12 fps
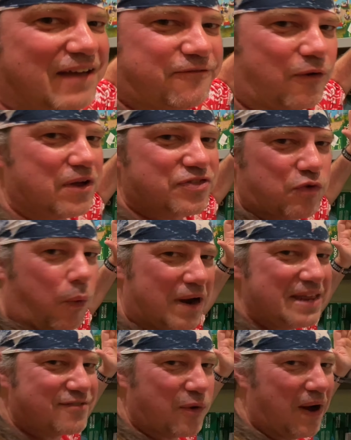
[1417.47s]
4th,
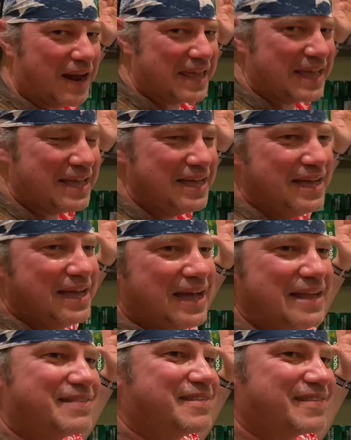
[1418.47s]
2020,
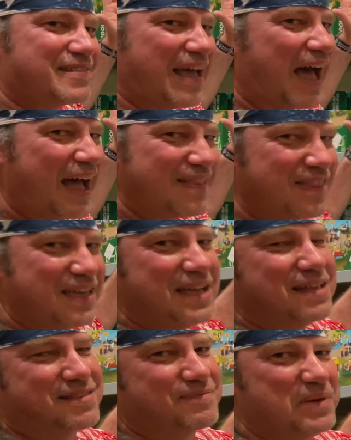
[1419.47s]
and sadly
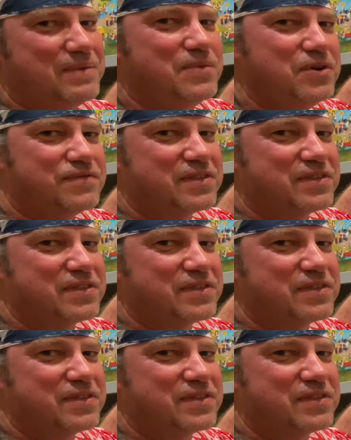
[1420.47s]
it's been moved